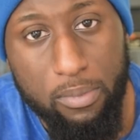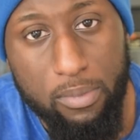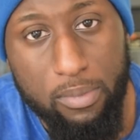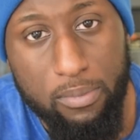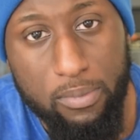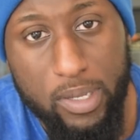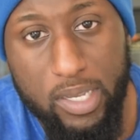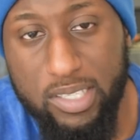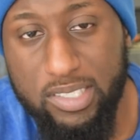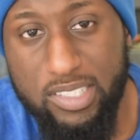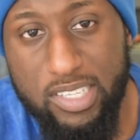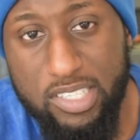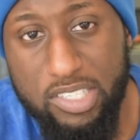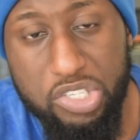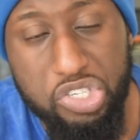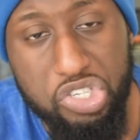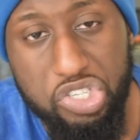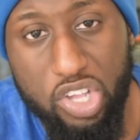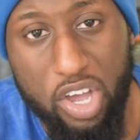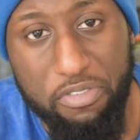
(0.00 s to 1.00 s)
Because this
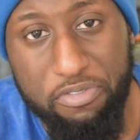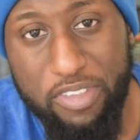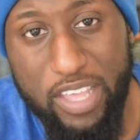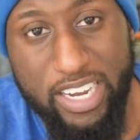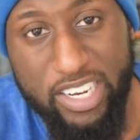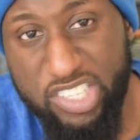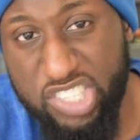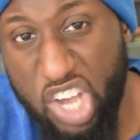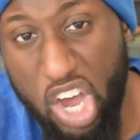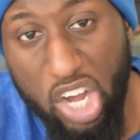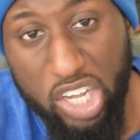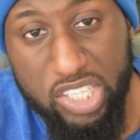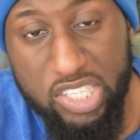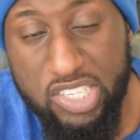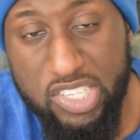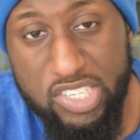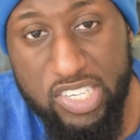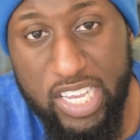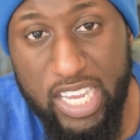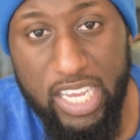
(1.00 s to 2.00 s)
is stuff that is
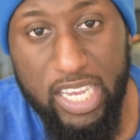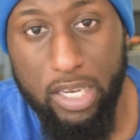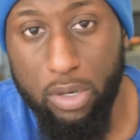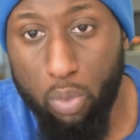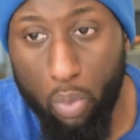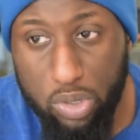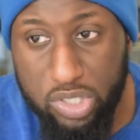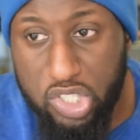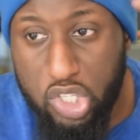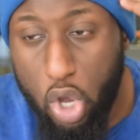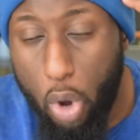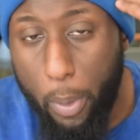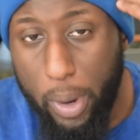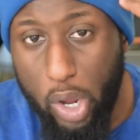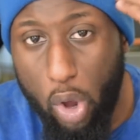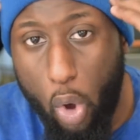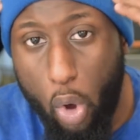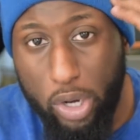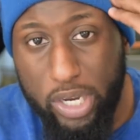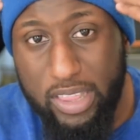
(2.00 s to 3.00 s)
unseen. What's going
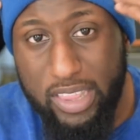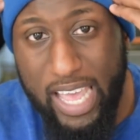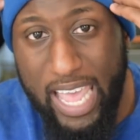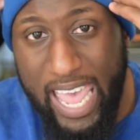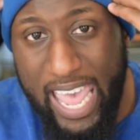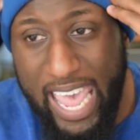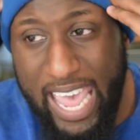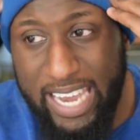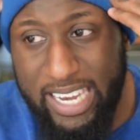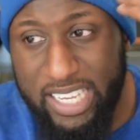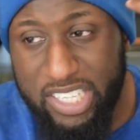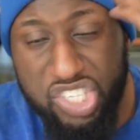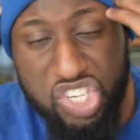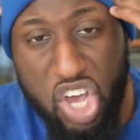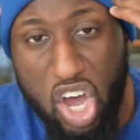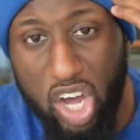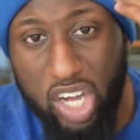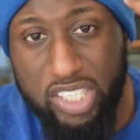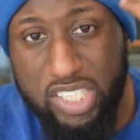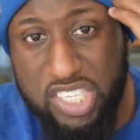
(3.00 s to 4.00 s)
on in the head, it's
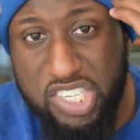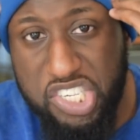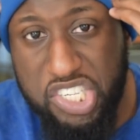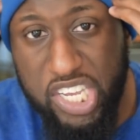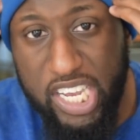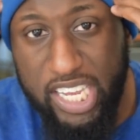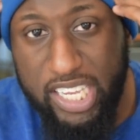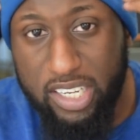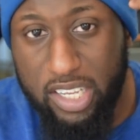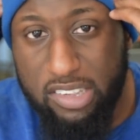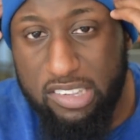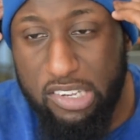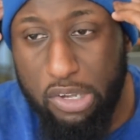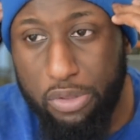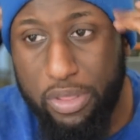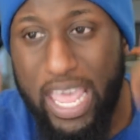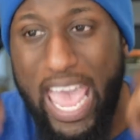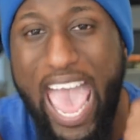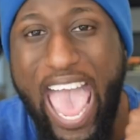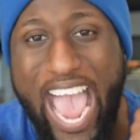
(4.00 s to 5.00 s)
unseen until
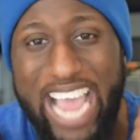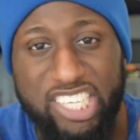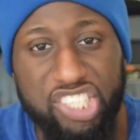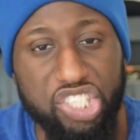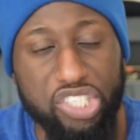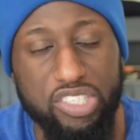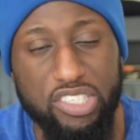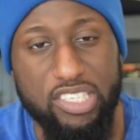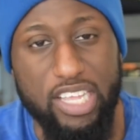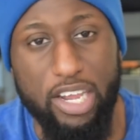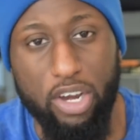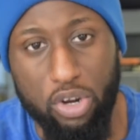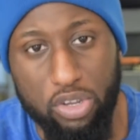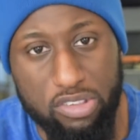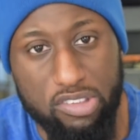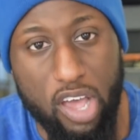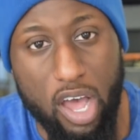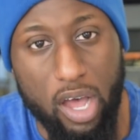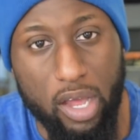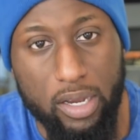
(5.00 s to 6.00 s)
the actions that are
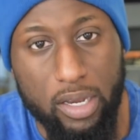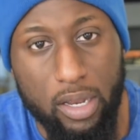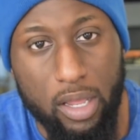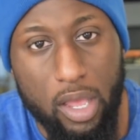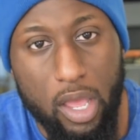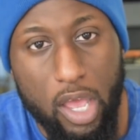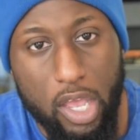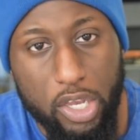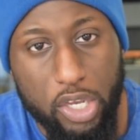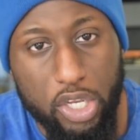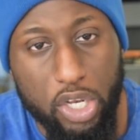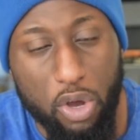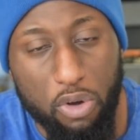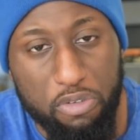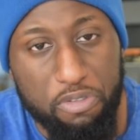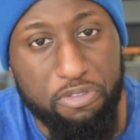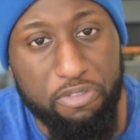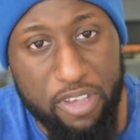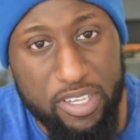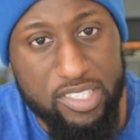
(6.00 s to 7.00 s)
done, you know,
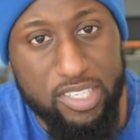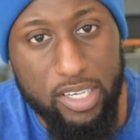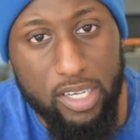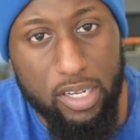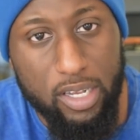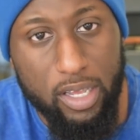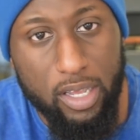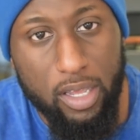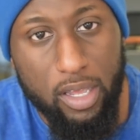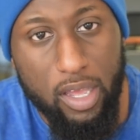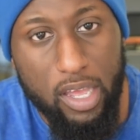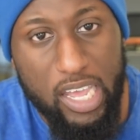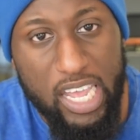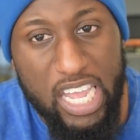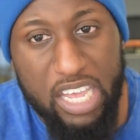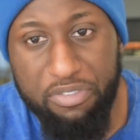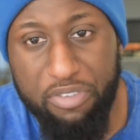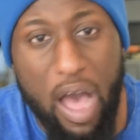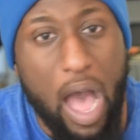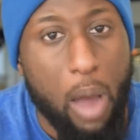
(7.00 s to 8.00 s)
physically.
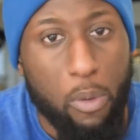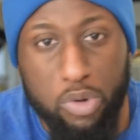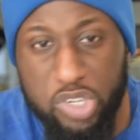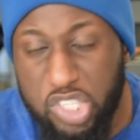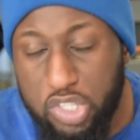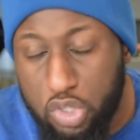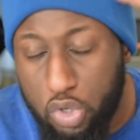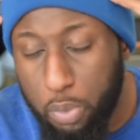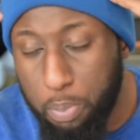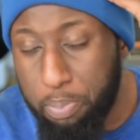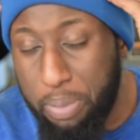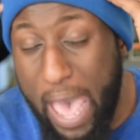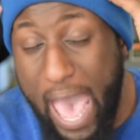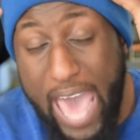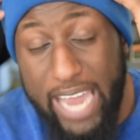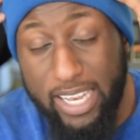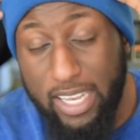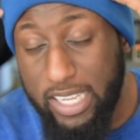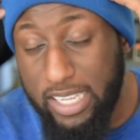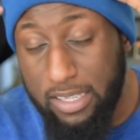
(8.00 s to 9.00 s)
If I was
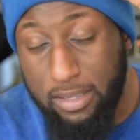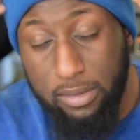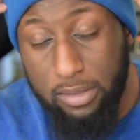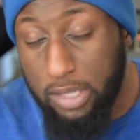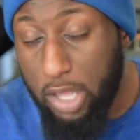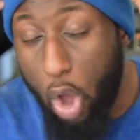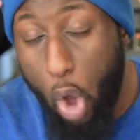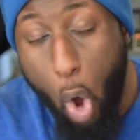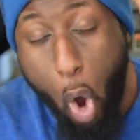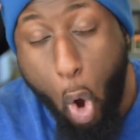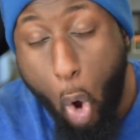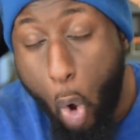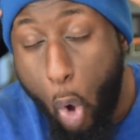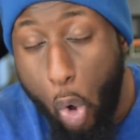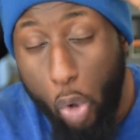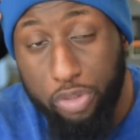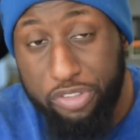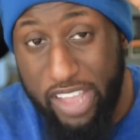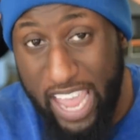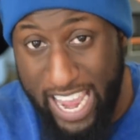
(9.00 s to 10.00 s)
battling
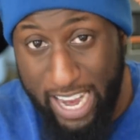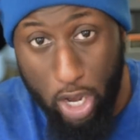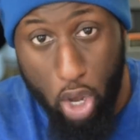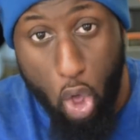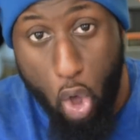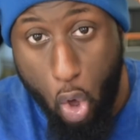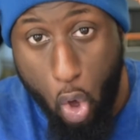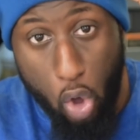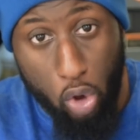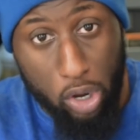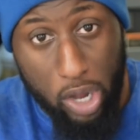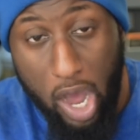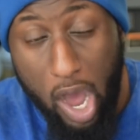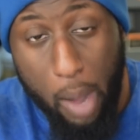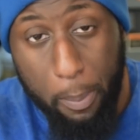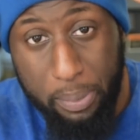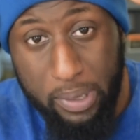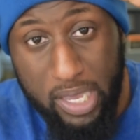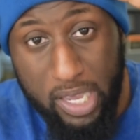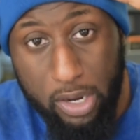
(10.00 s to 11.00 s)
all day long
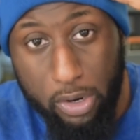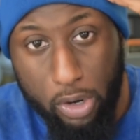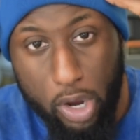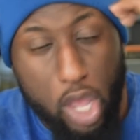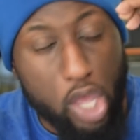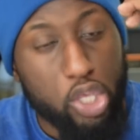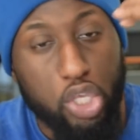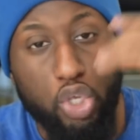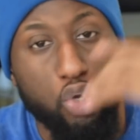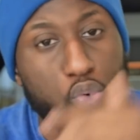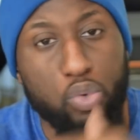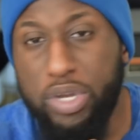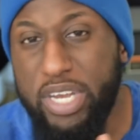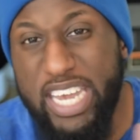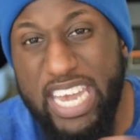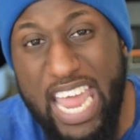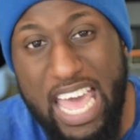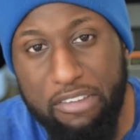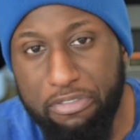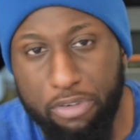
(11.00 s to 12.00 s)
up here, you
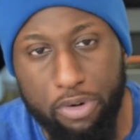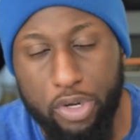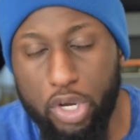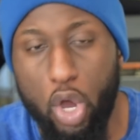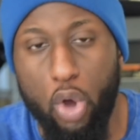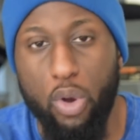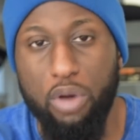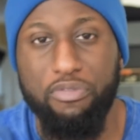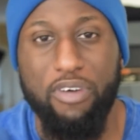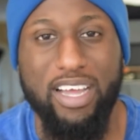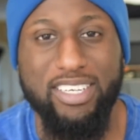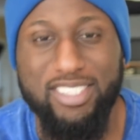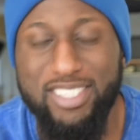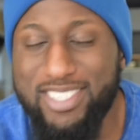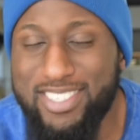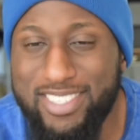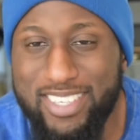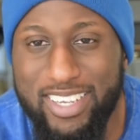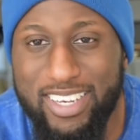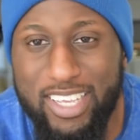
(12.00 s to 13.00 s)
never know if I
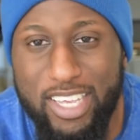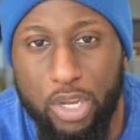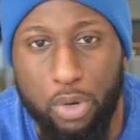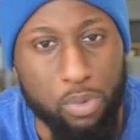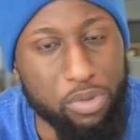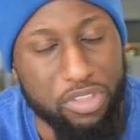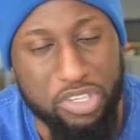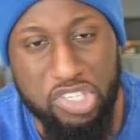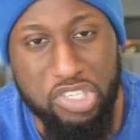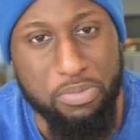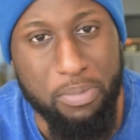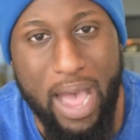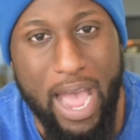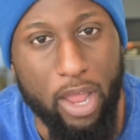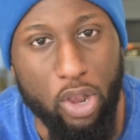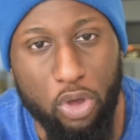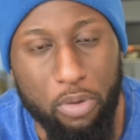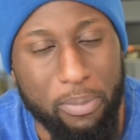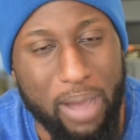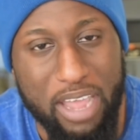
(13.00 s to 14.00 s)
just sit here with a
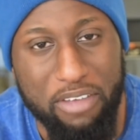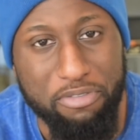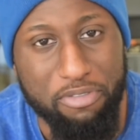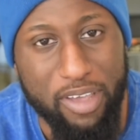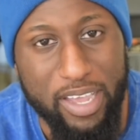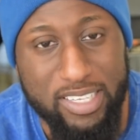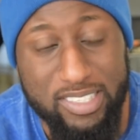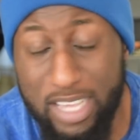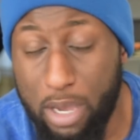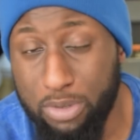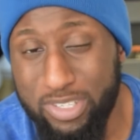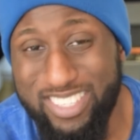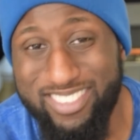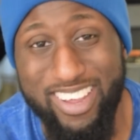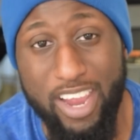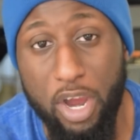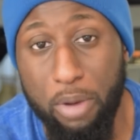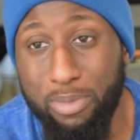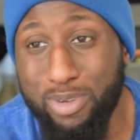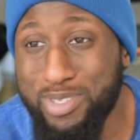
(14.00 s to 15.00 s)
smile on my face. That was a
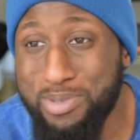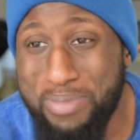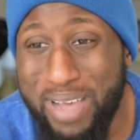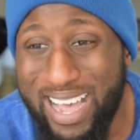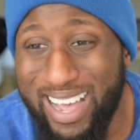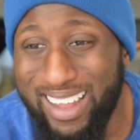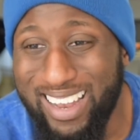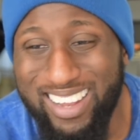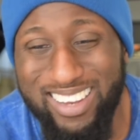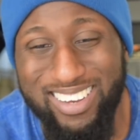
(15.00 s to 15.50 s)
terrible smile. I